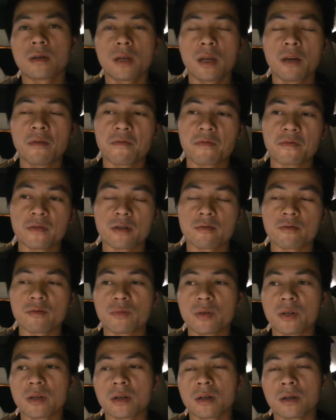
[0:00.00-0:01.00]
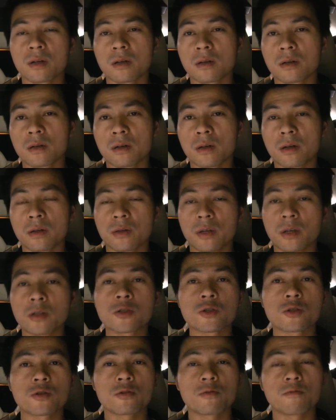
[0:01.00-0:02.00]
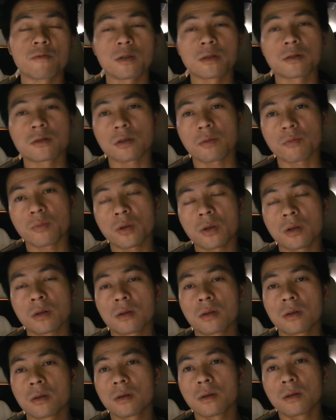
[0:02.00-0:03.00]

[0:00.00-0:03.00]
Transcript: if there would be a, an issue with something,